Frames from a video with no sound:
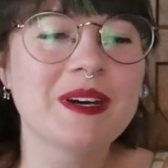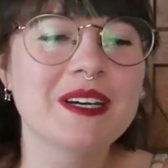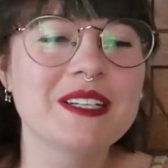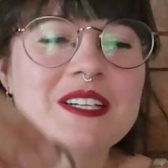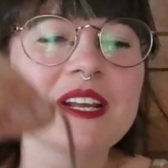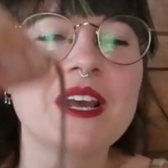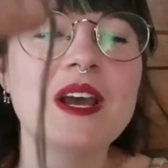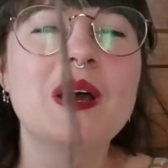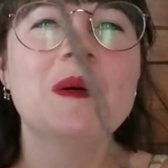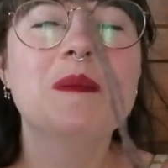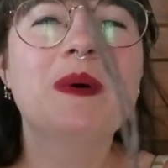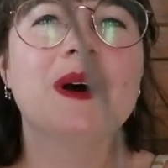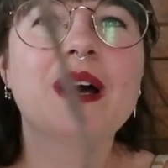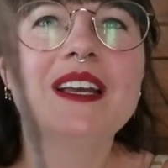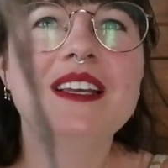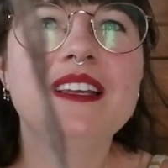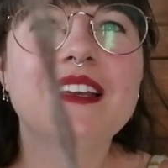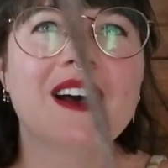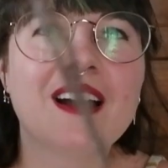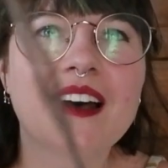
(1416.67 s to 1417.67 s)
much.
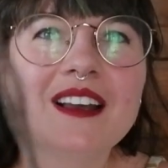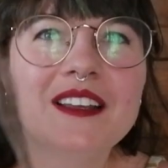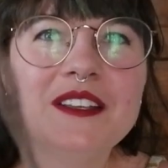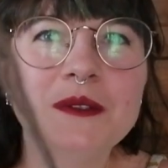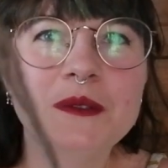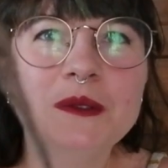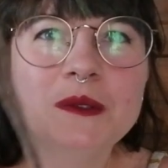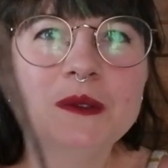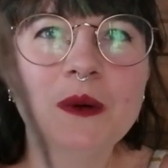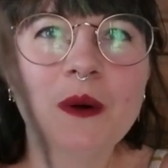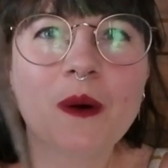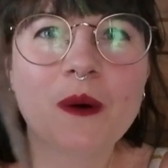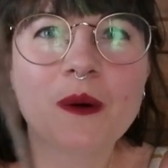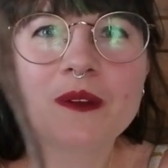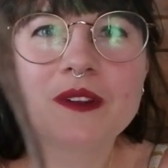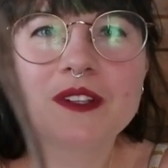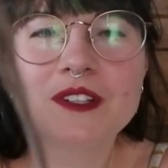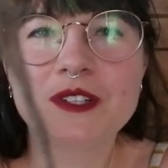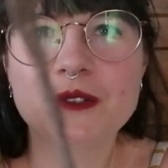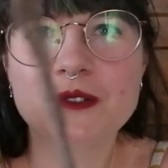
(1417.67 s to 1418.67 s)
But uh, you
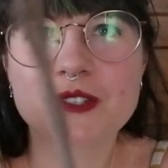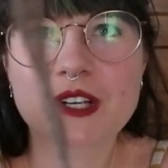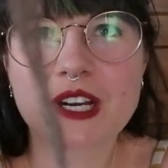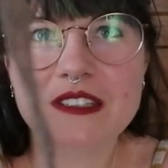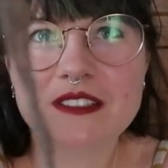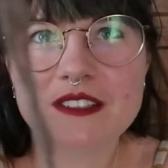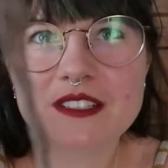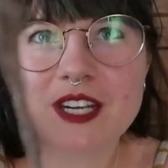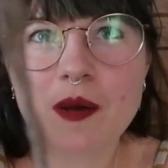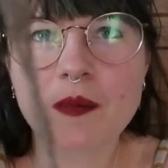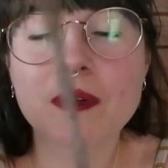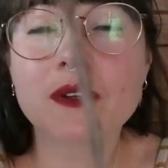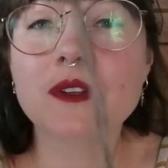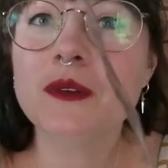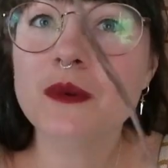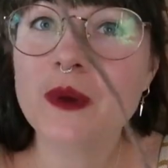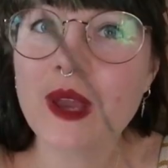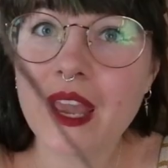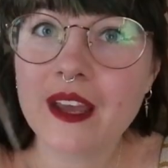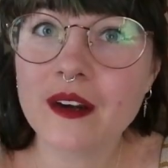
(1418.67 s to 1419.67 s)
hold the two strands double.
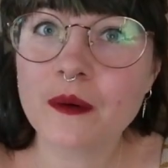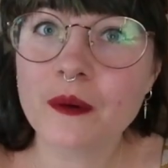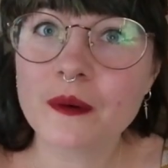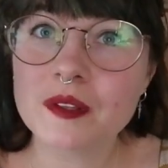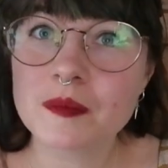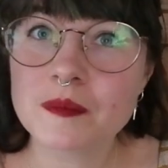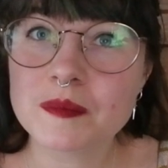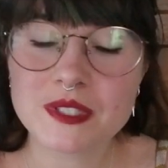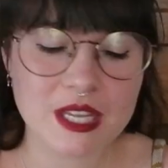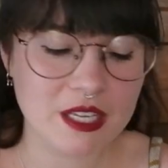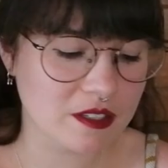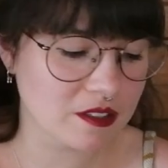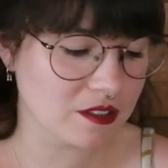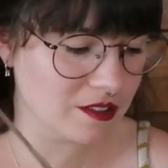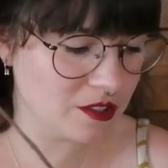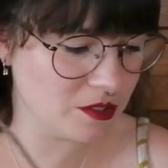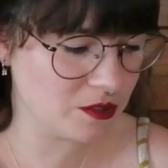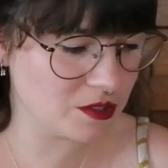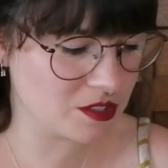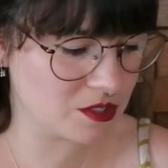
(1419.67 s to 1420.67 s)
You can't hold them single.
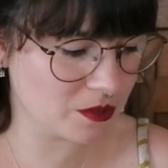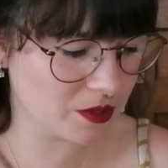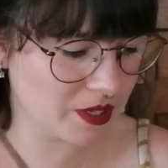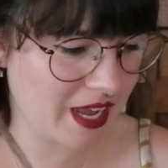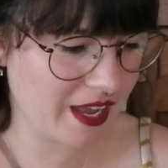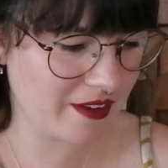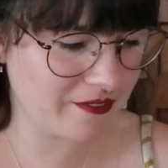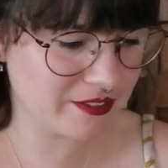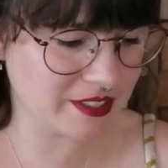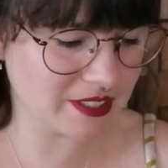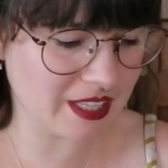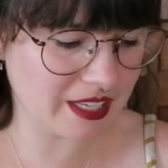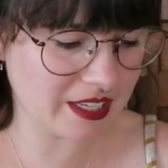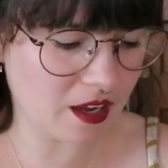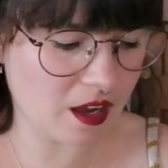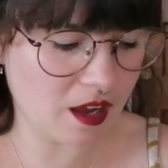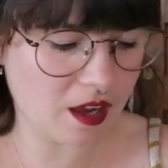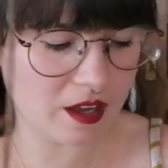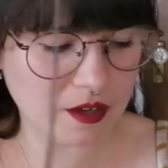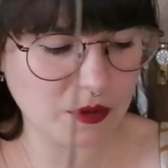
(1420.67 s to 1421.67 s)
You just sort of have to
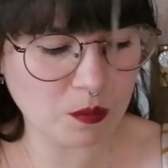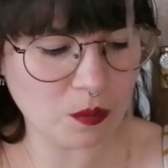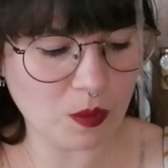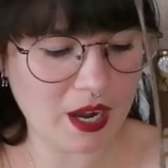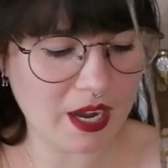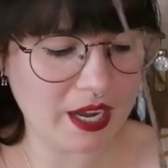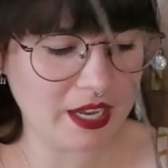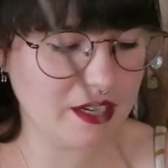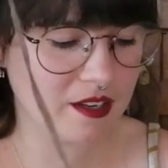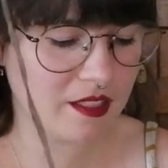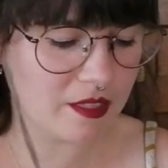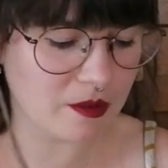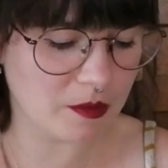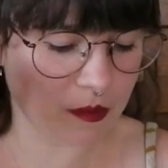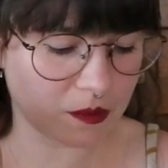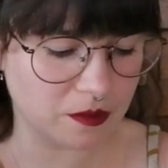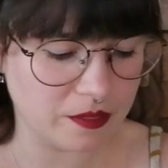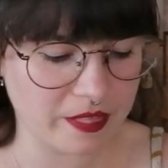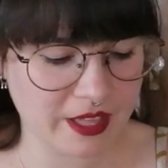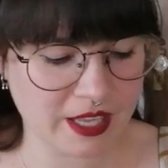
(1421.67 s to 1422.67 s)
like unwind the
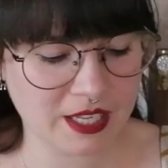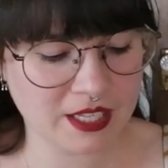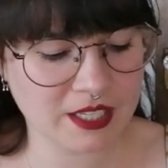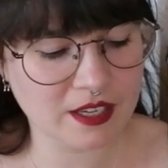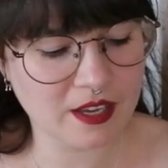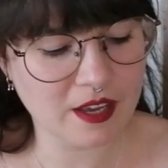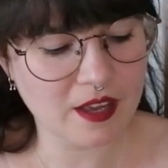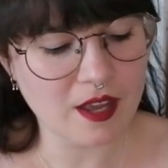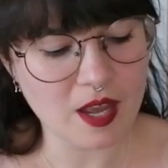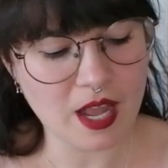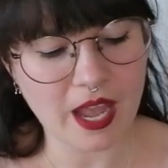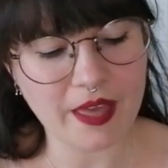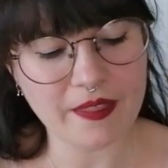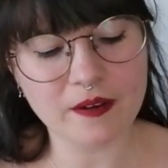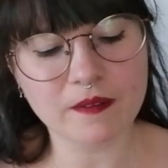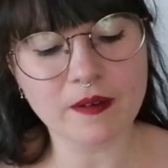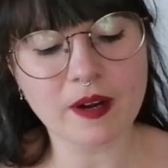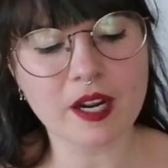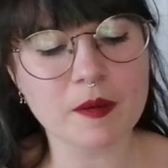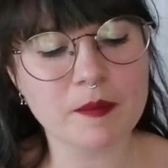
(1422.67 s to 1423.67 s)
whole thing. And
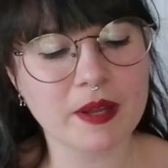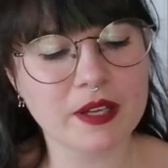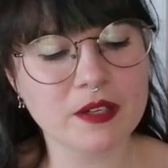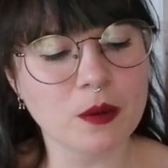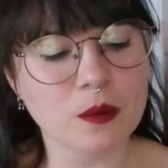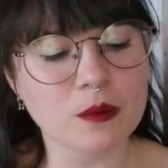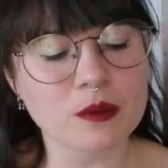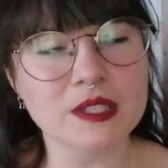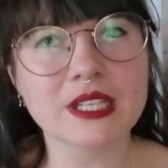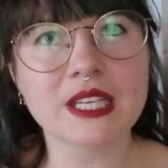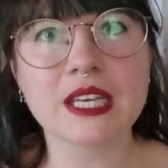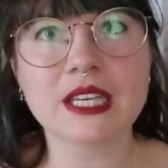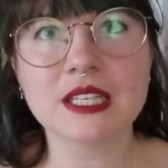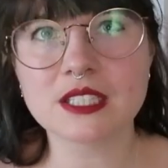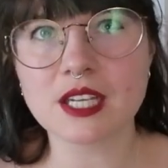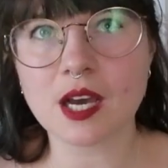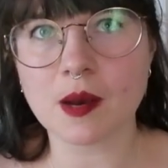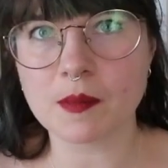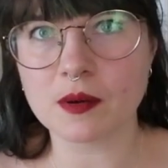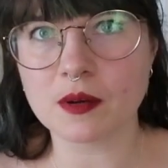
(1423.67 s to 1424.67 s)
they recommend holding it
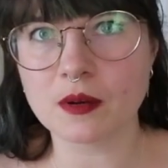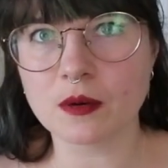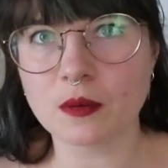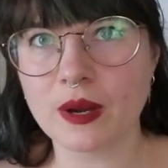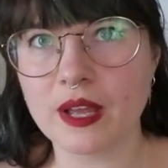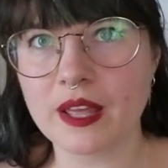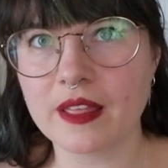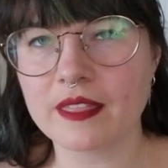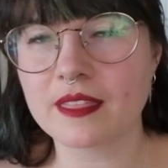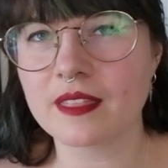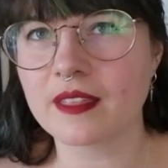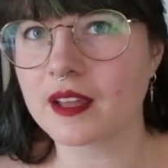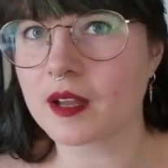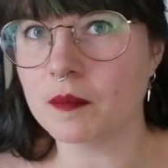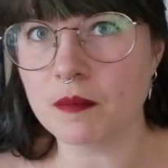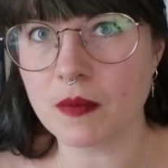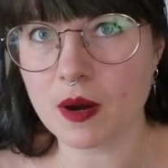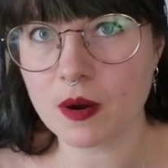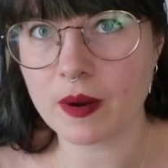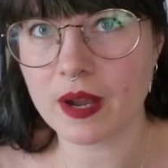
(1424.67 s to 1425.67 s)
double with like a
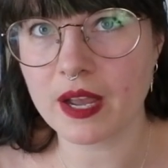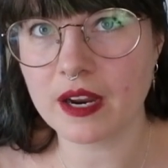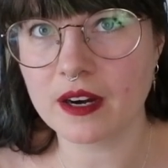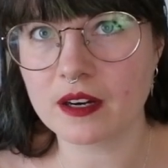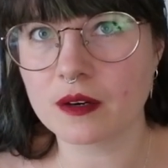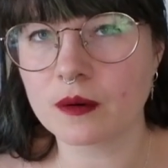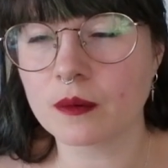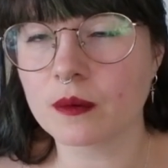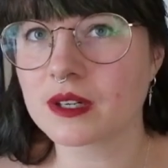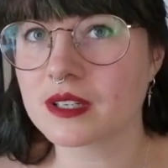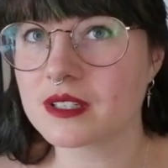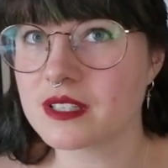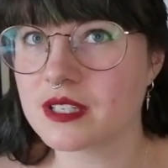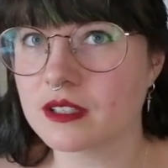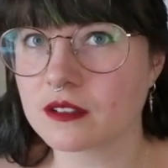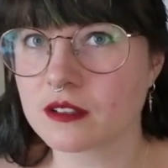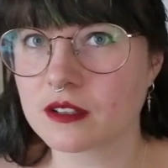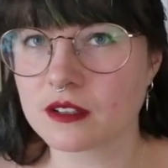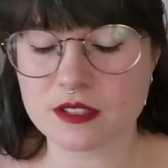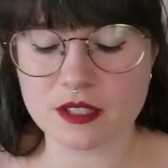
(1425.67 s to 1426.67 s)
mohair or a
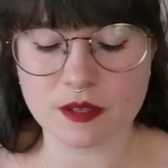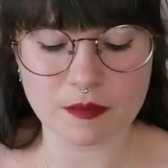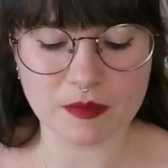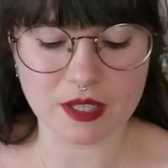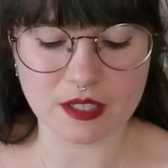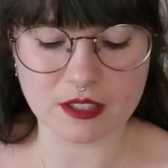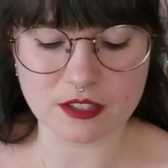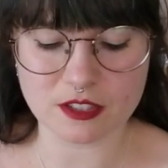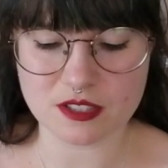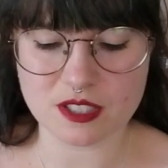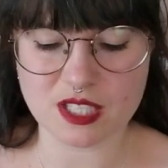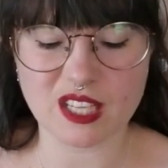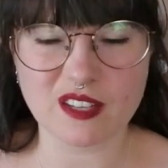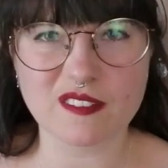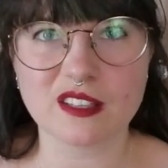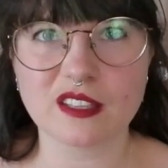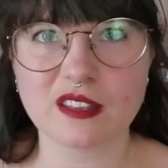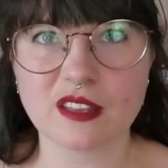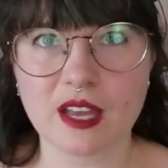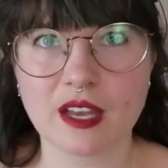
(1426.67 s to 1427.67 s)
silk or something just to give
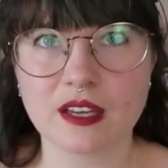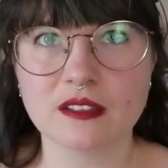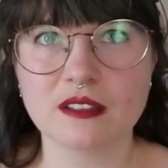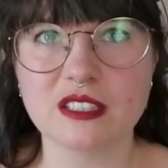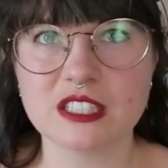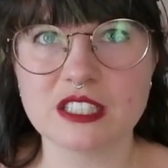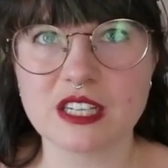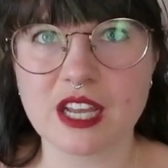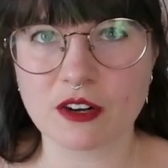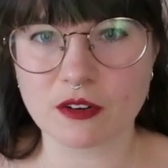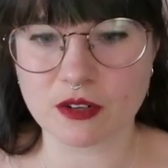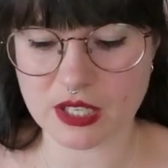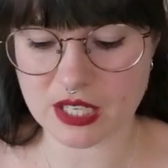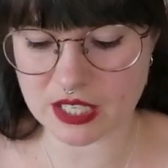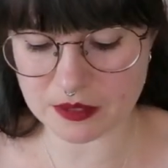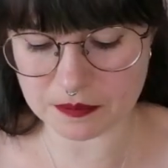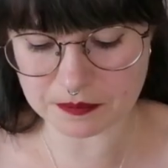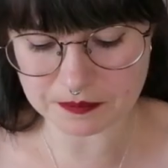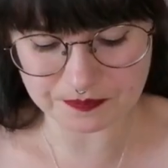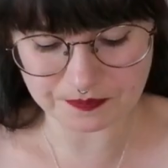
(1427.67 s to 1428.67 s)
it that
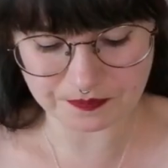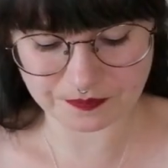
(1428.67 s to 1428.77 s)
integrity